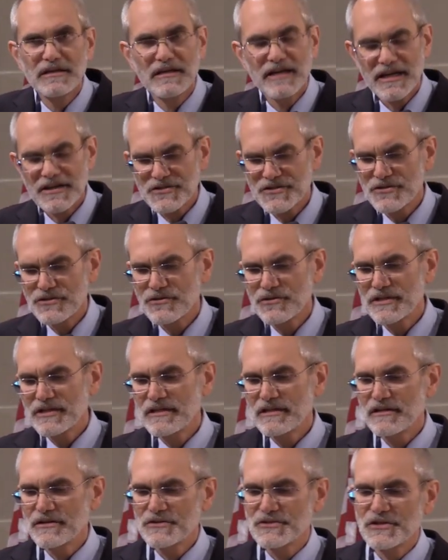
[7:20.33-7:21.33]
In the last
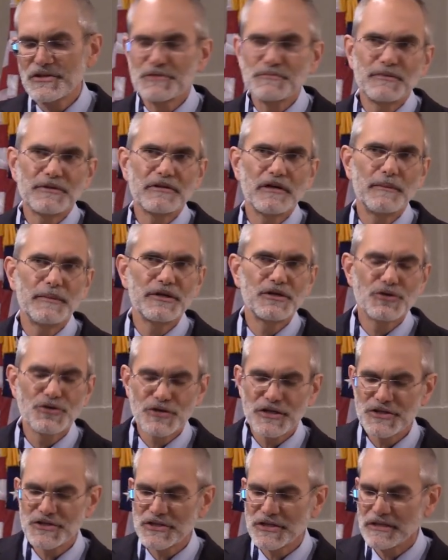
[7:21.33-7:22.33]
30 years, it's become
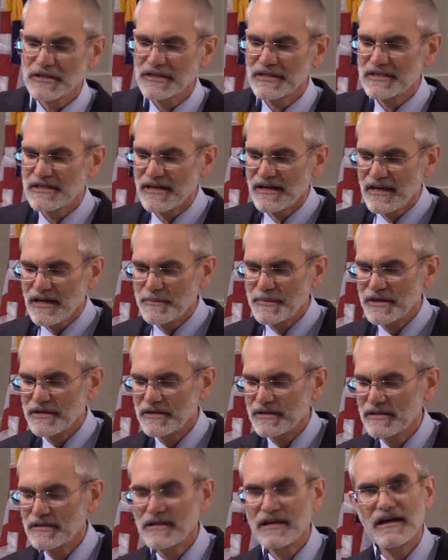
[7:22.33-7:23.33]
increasingly common
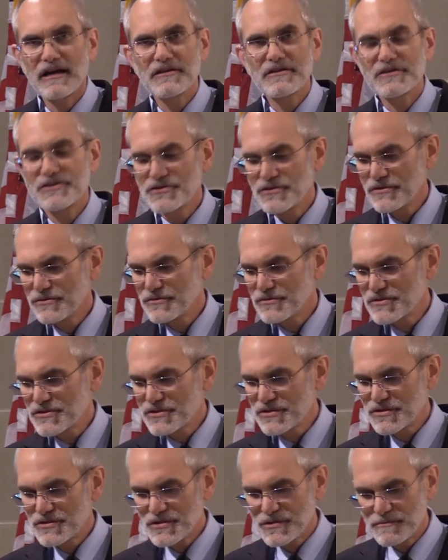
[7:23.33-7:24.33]
in Catholic
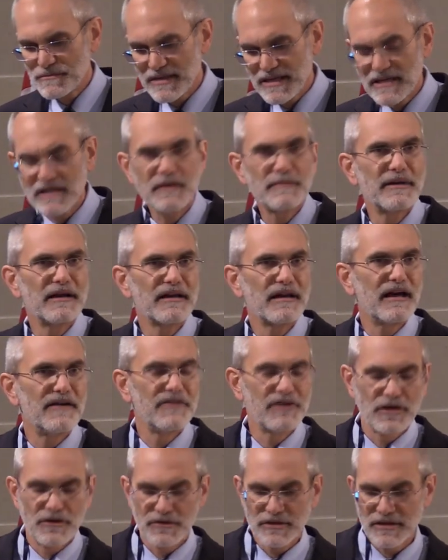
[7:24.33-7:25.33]
circles to speak about
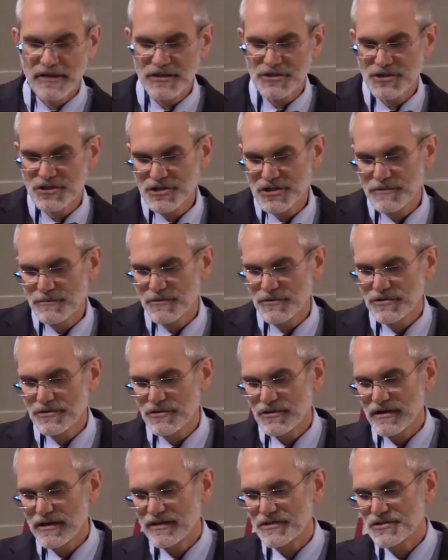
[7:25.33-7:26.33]
having a relationship
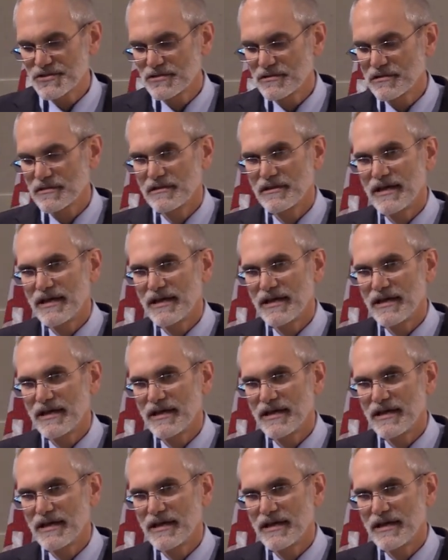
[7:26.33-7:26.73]
with Christ.